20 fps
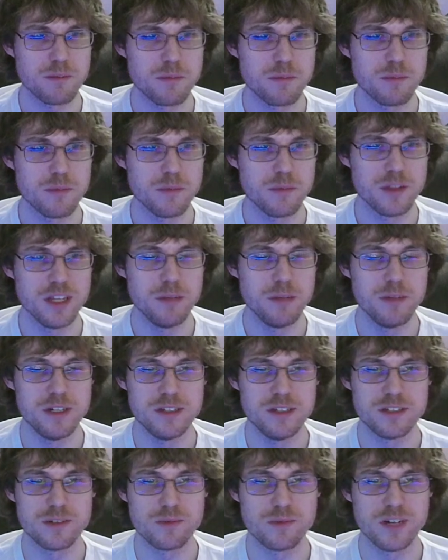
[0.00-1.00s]
limit
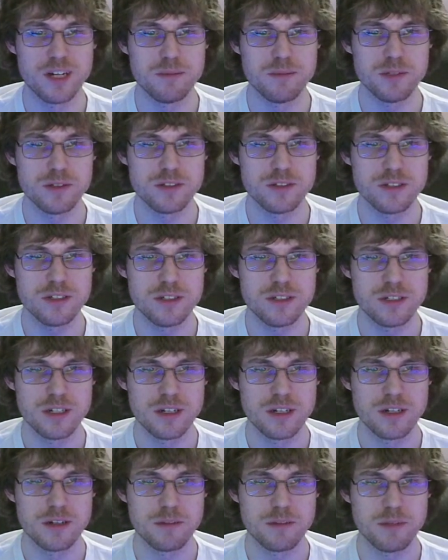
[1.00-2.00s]
its RAM usage,
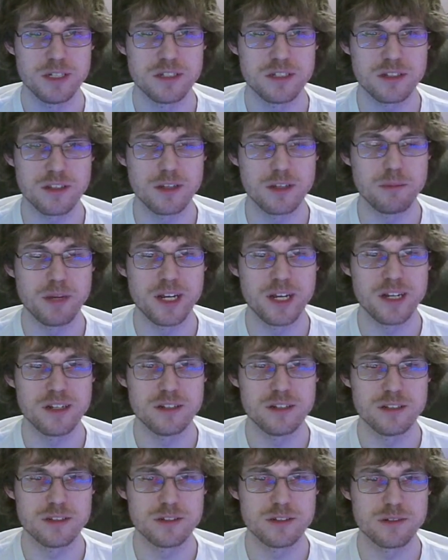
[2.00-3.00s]
basically
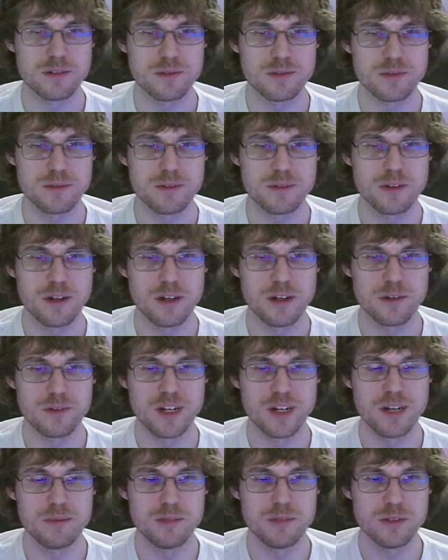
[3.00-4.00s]
page its
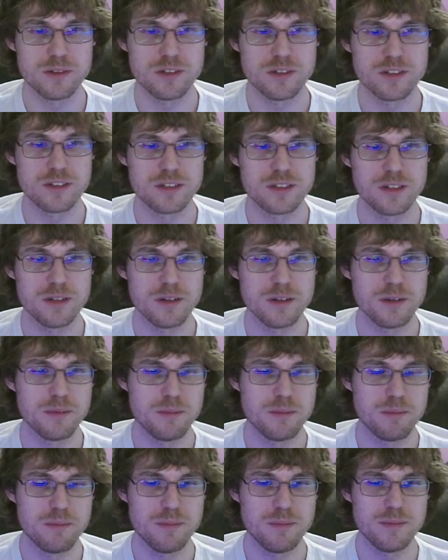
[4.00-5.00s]
RAM usage to
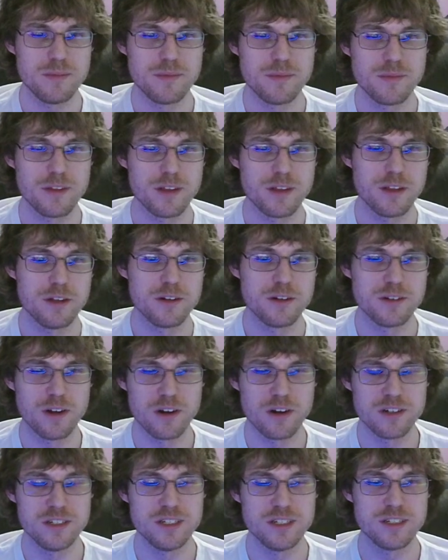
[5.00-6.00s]
your
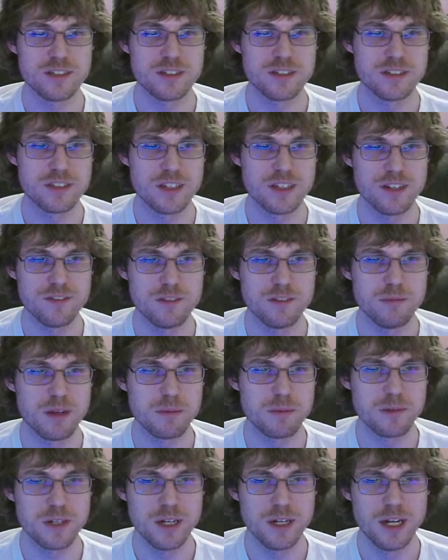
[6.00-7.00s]
hard disk instead of the
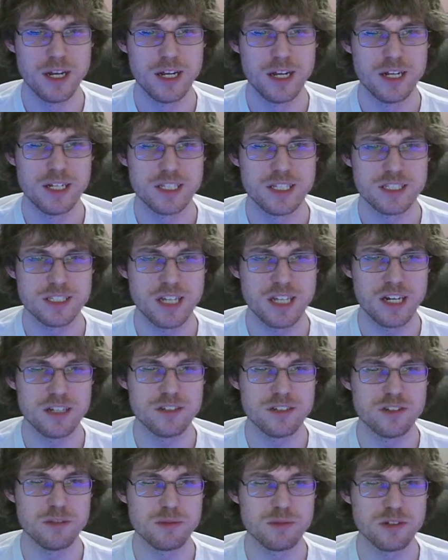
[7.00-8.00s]
memory. It's not a
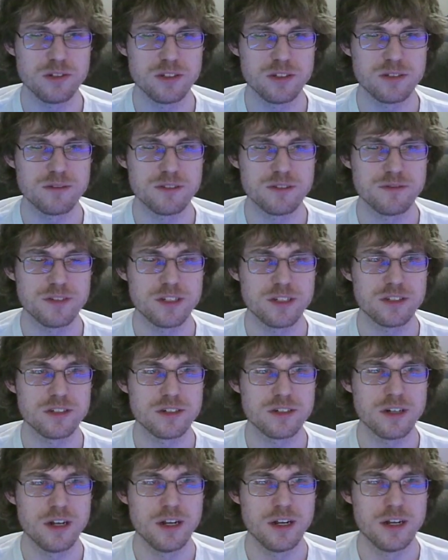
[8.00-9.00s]
super useful
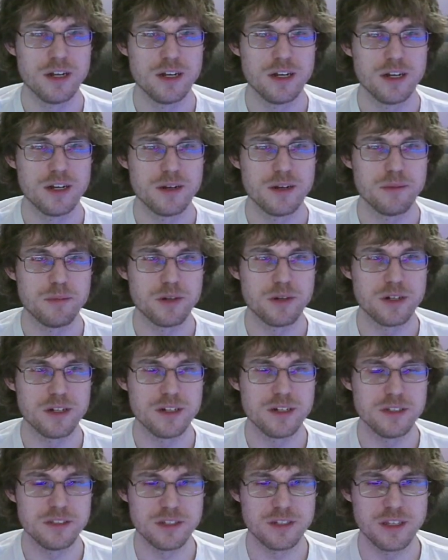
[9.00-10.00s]
feature, but
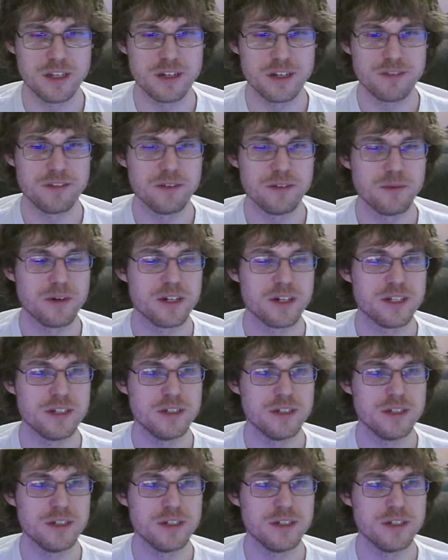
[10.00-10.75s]
it's there if you want it.